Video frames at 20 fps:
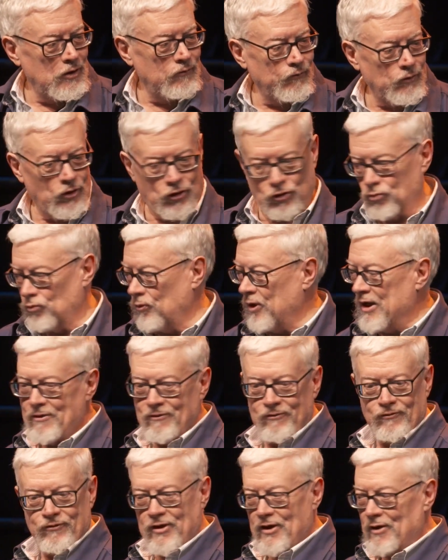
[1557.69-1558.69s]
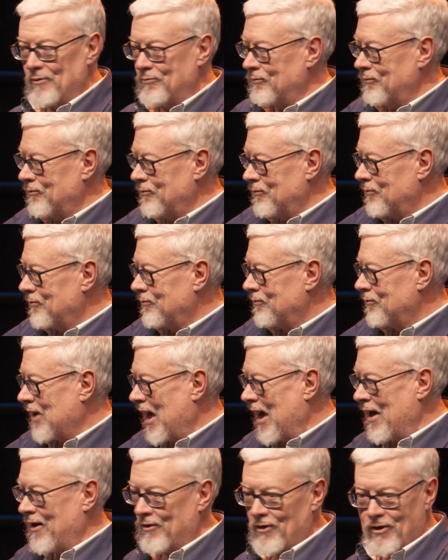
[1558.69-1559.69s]
three of them
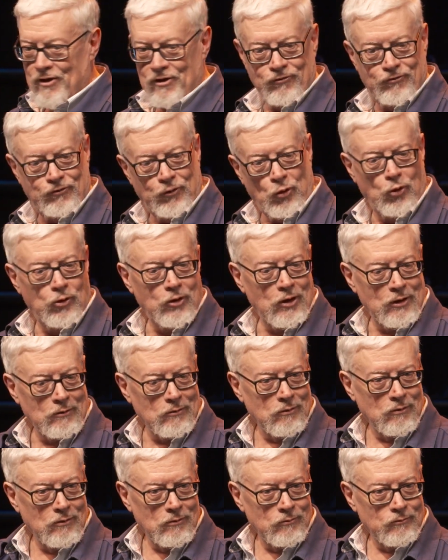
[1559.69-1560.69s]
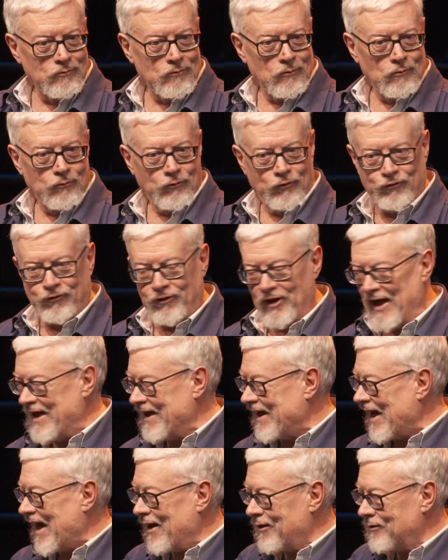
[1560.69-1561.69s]
out of the four
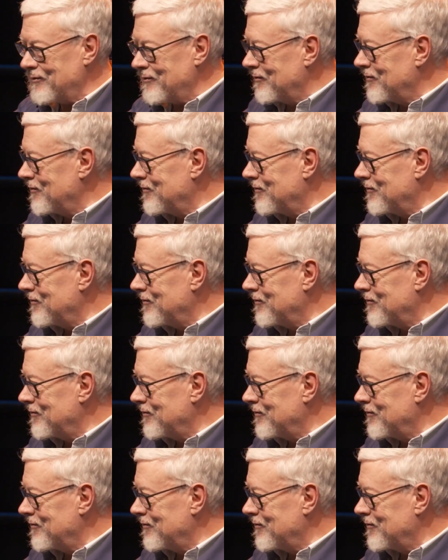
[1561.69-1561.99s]
flake out,